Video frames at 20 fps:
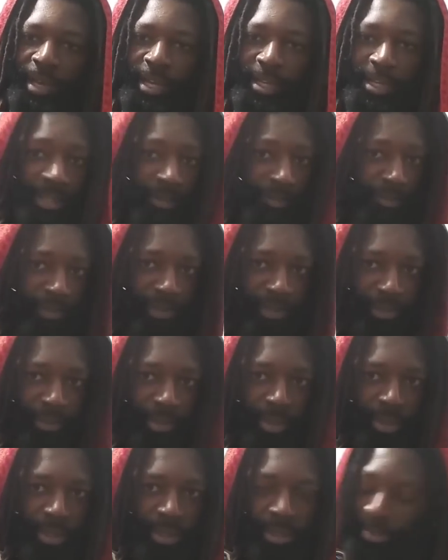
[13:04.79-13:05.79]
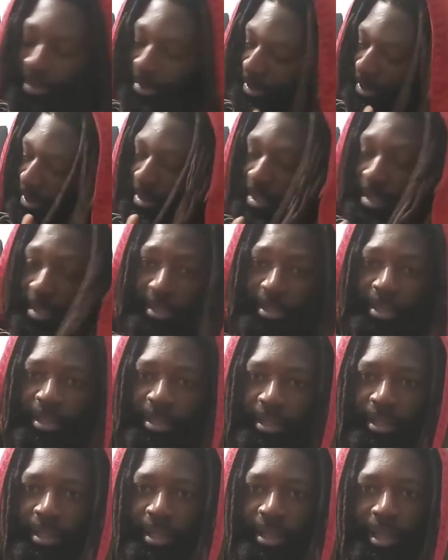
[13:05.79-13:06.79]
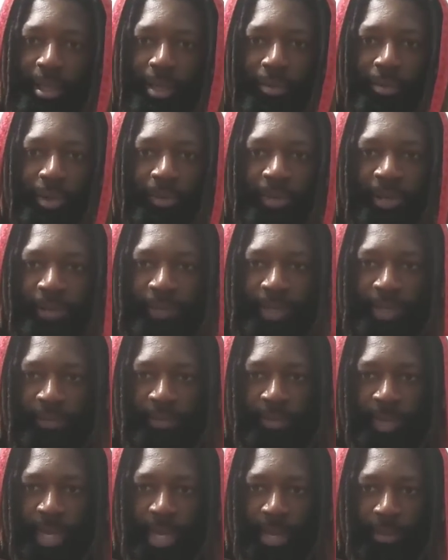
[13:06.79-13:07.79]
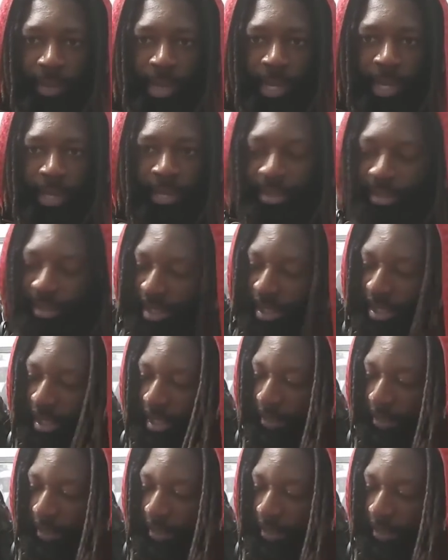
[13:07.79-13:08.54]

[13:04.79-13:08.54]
I did a video on this. This is honestly one of my favorite backpacks